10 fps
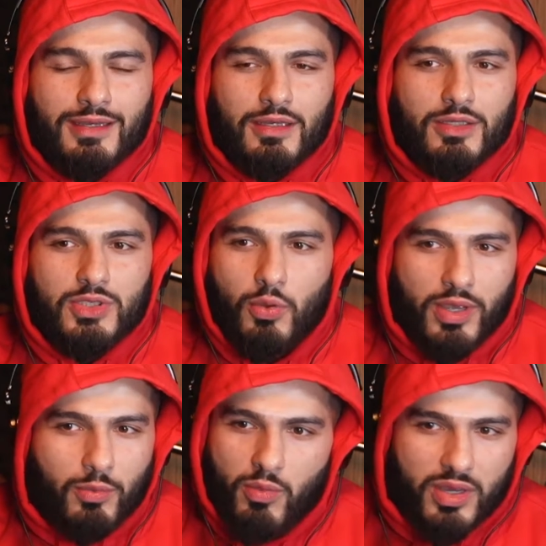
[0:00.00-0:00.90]
So
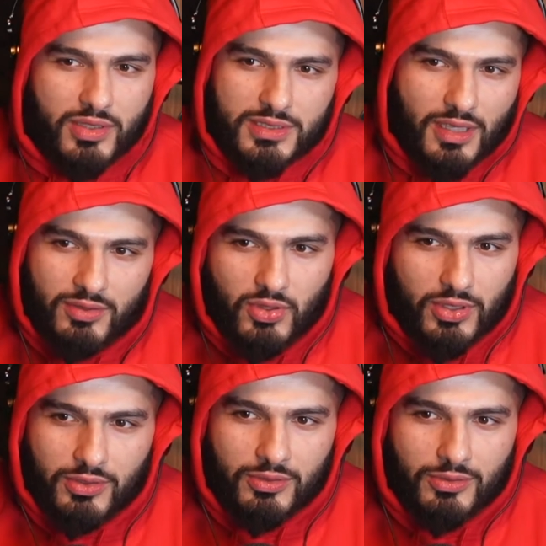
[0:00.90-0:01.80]
wait. There's
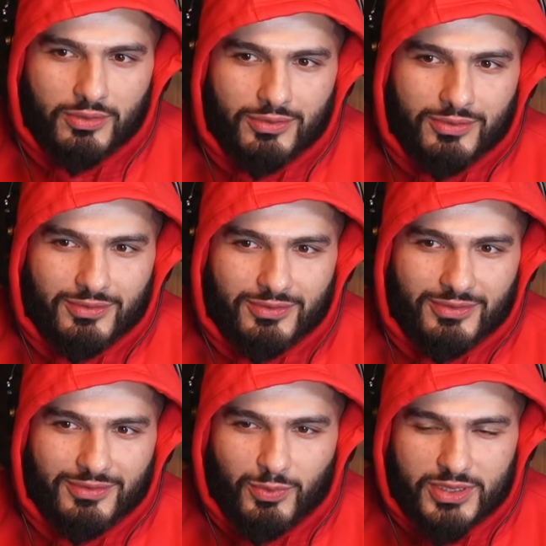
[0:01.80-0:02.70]
nothing.
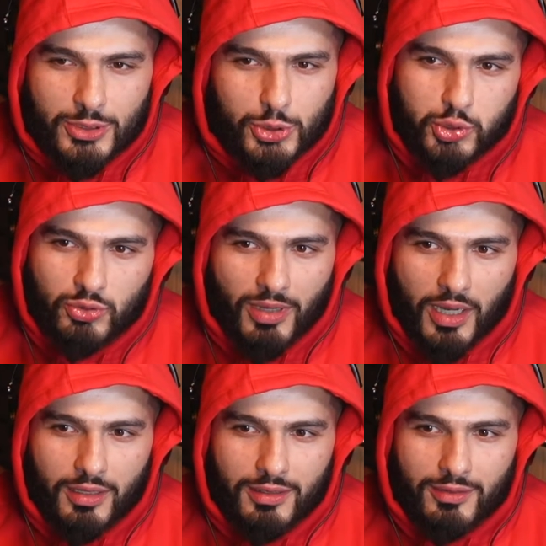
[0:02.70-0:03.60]
Where's the
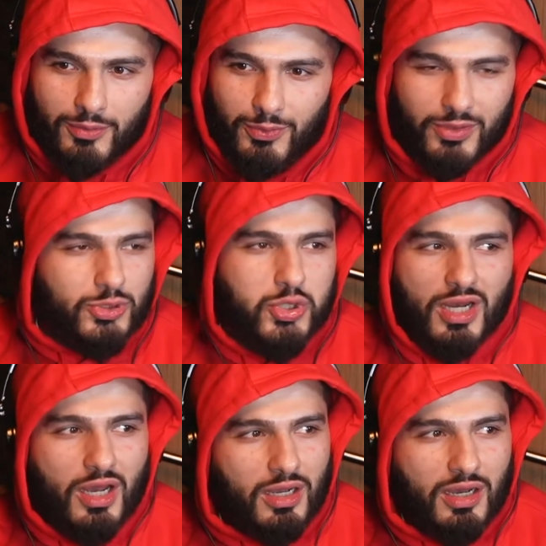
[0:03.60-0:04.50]
trauma? We're not
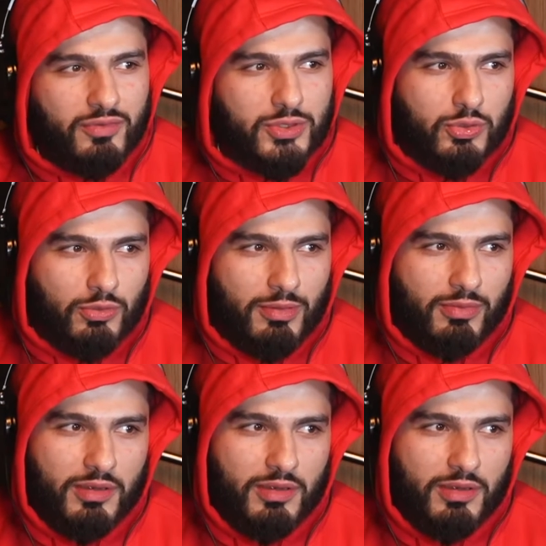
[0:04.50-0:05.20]
trying to uncover trauma, bruv.